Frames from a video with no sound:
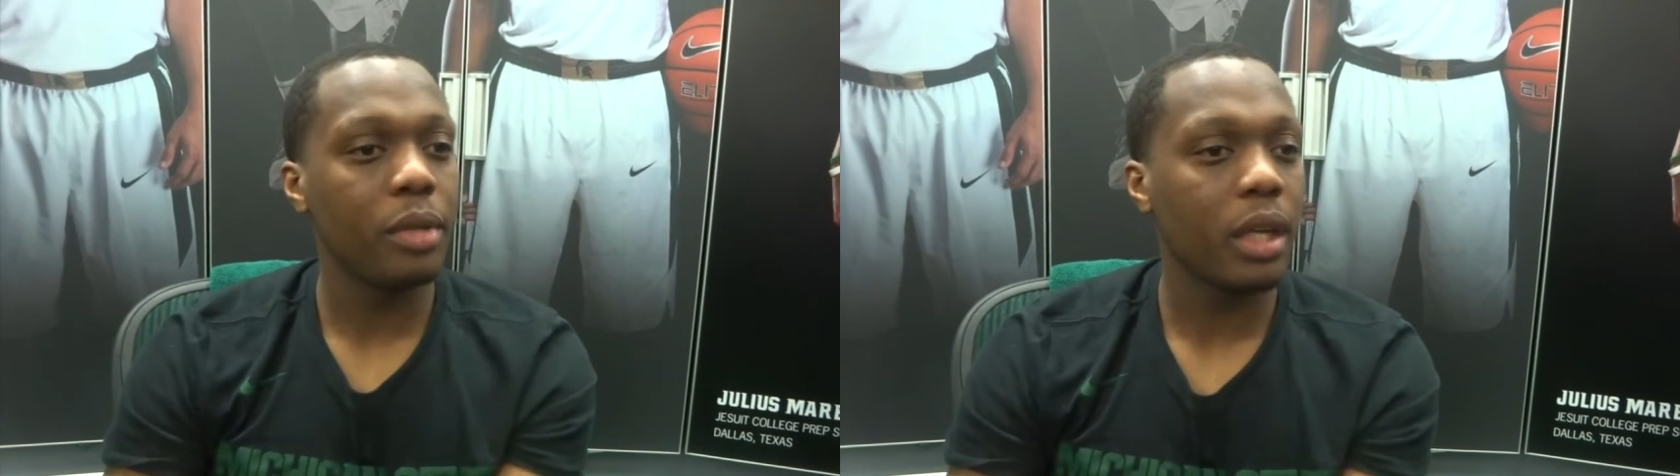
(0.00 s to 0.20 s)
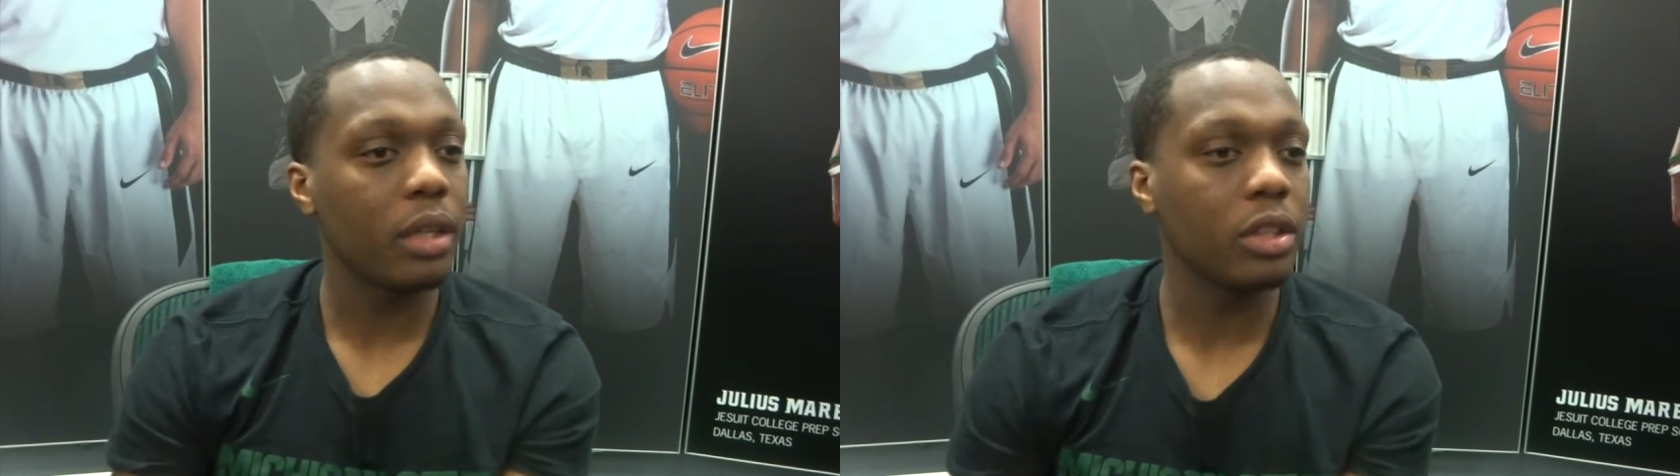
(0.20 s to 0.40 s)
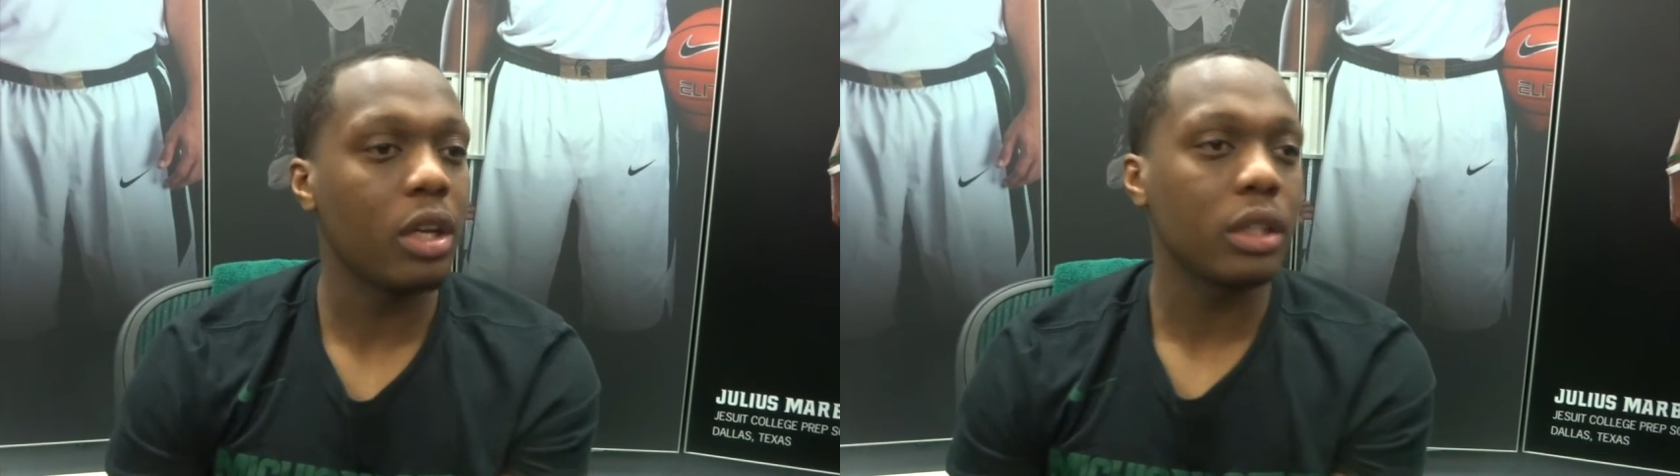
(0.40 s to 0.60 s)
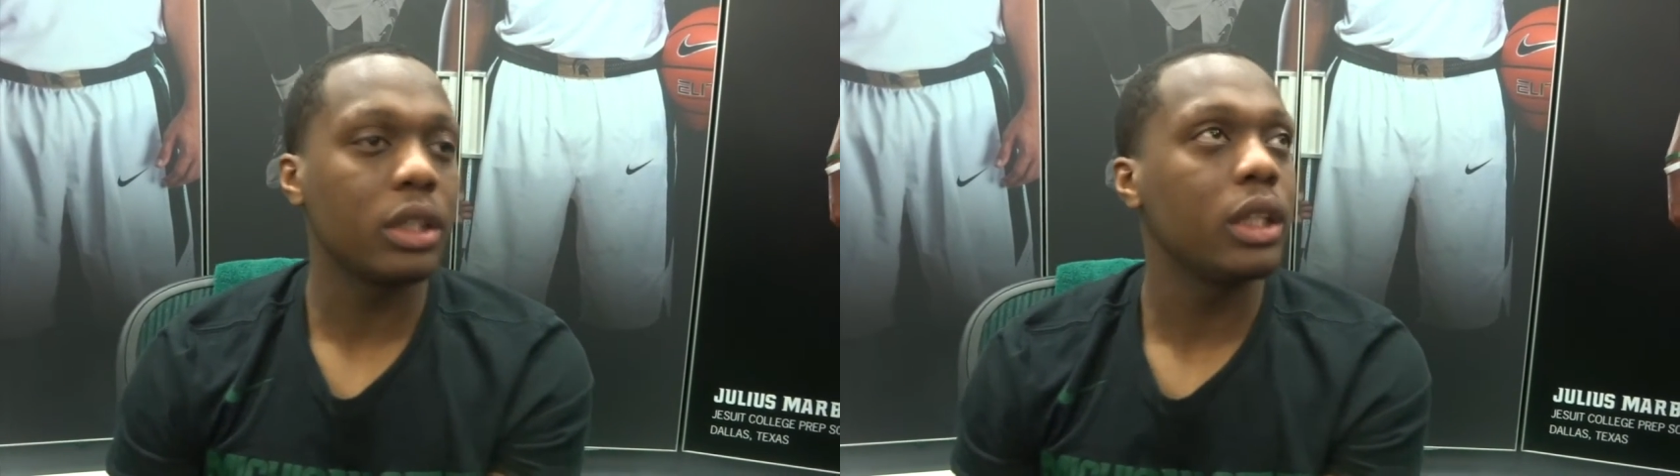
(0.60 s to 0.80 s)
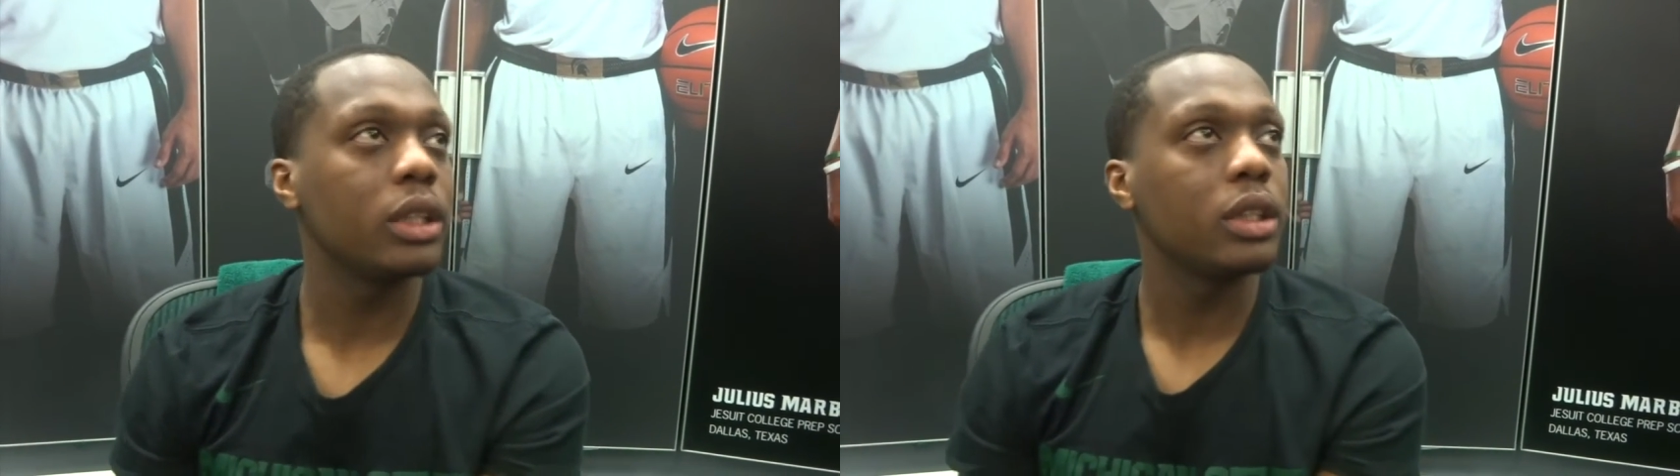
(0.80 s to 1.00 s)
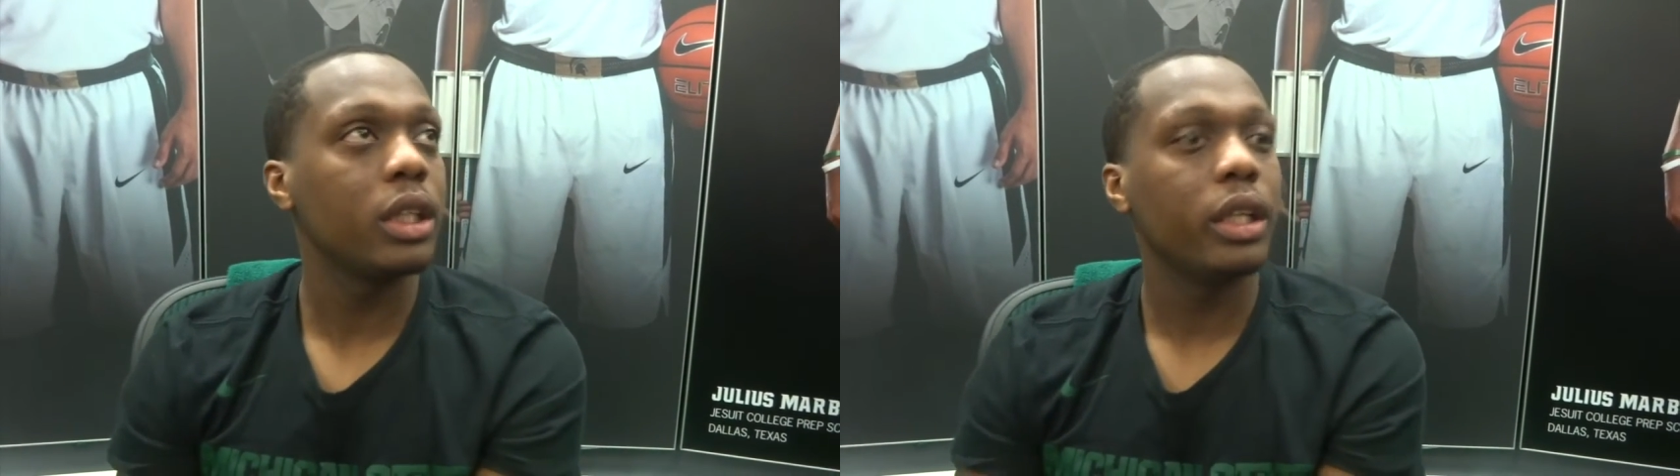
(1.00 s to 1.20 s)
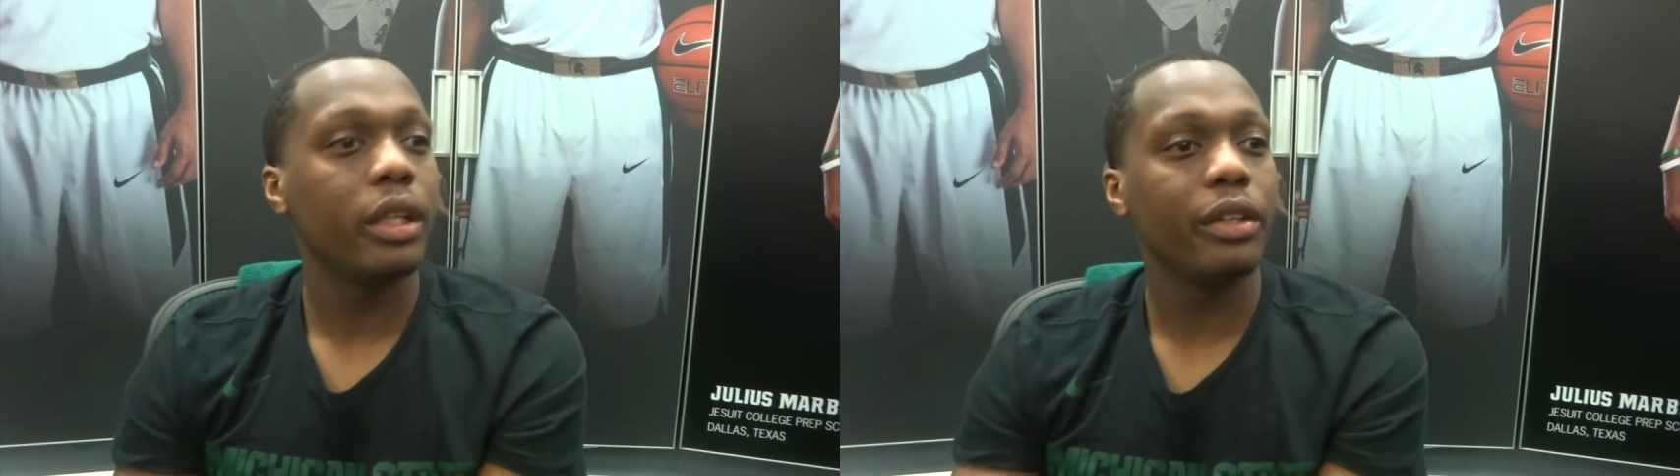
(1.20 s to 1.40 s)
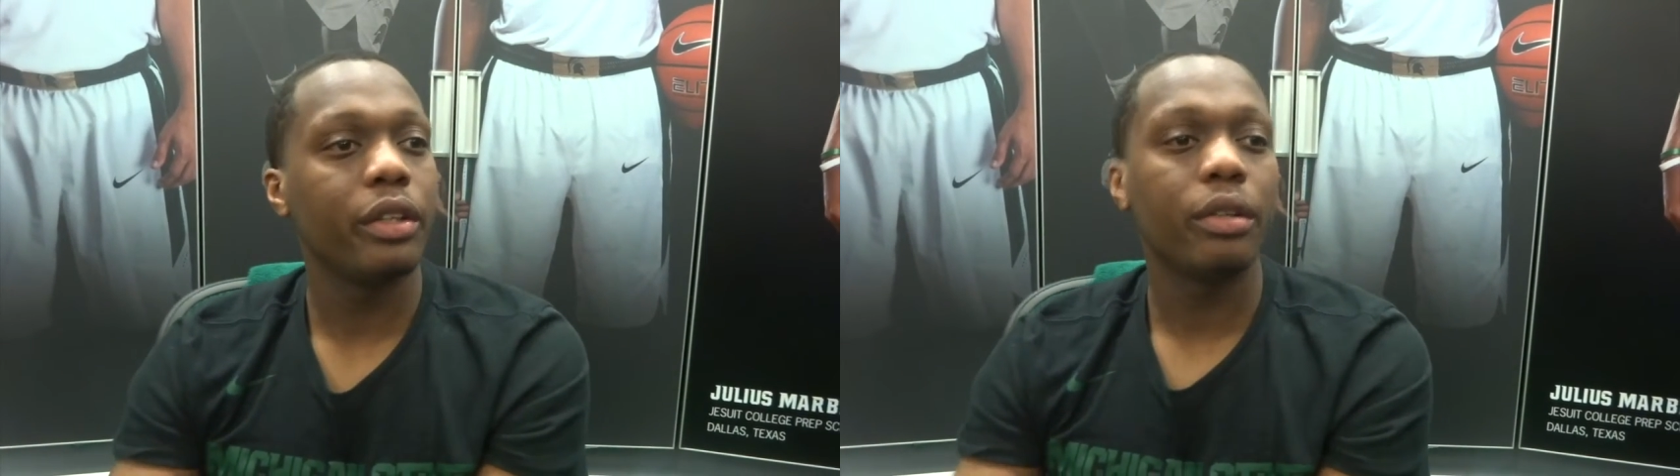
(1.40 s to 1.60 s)
we kind of talked, and they said,
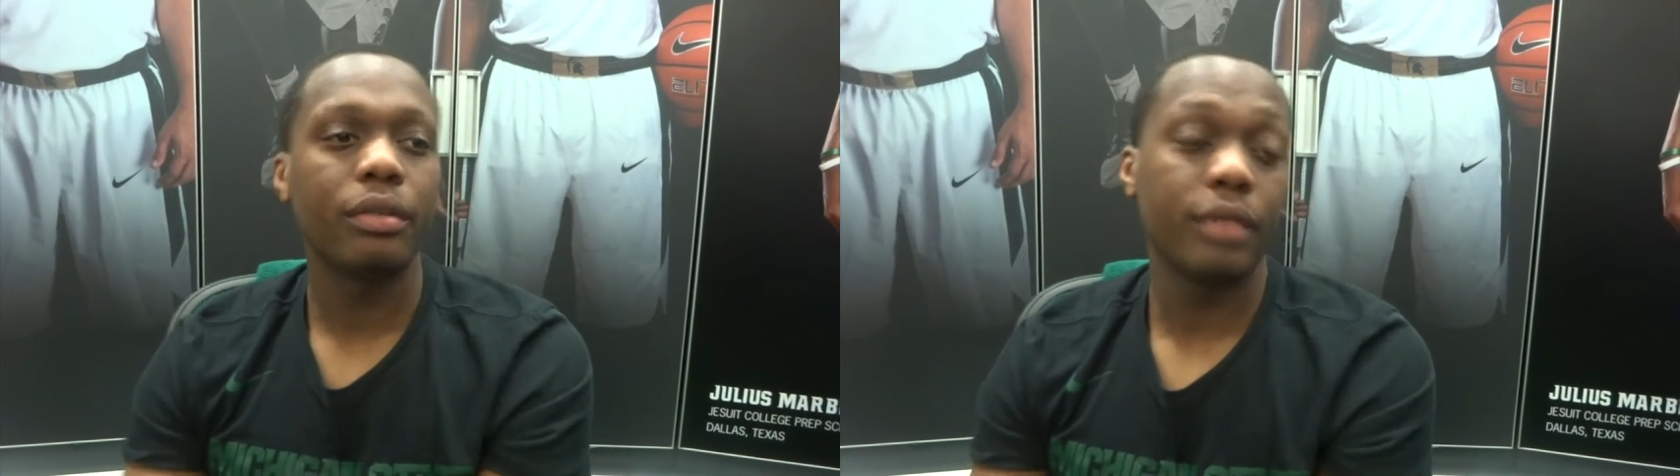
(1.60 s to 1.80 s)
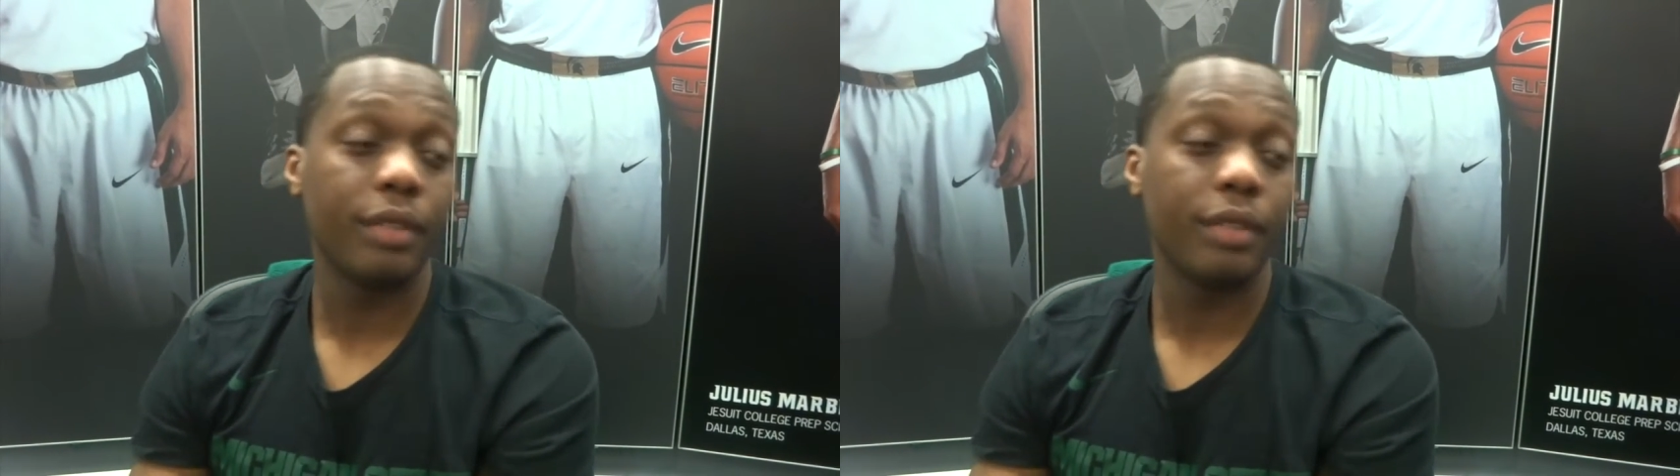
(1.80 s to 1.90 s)
you know,